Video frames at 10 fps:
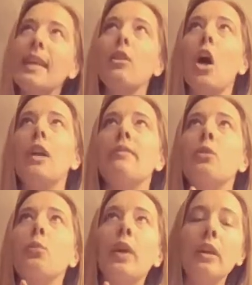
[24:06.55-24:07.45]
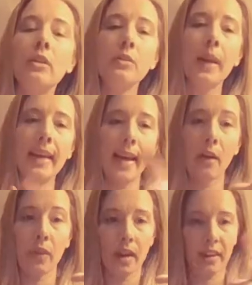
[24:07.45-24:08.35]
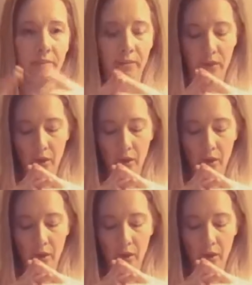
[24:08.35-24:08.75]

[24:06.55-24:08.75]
a lot of the readers right now that I've